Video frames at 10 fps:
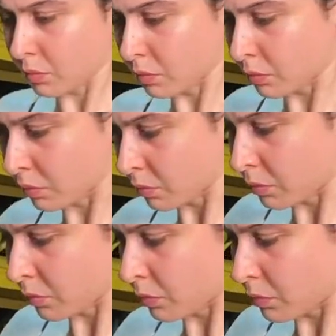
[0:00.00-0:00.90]

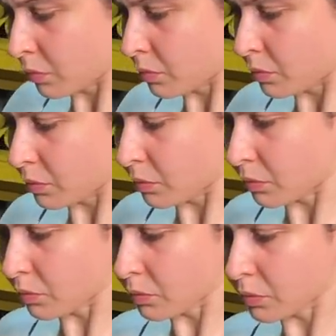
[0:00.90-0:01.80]

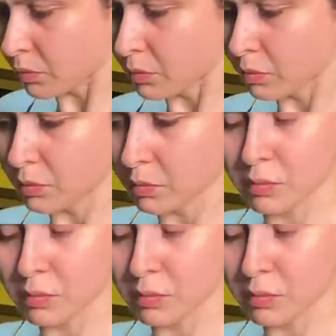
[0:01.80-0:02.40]
(no one is talking)